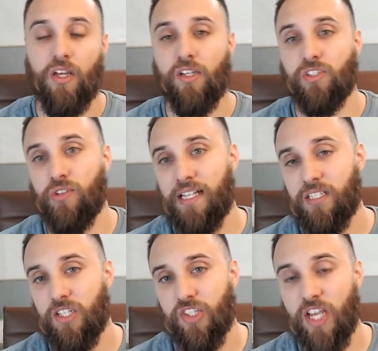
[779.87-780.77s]
So that's going
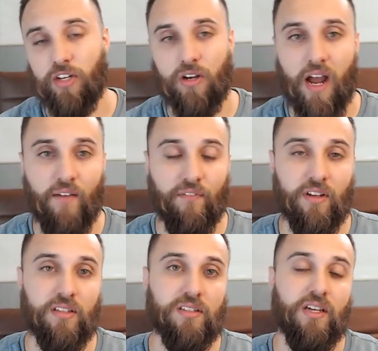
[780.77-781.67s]
to shake your
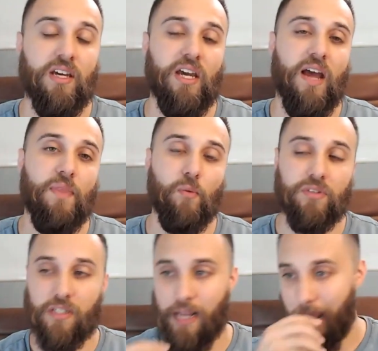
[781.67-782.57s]
confidence and then what's
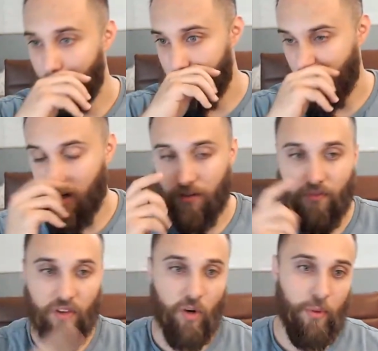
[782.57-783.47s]
going to happen? You're going to
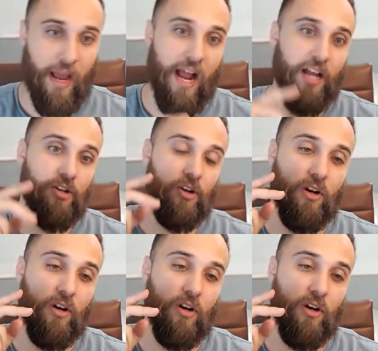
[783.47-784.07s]
feel bad.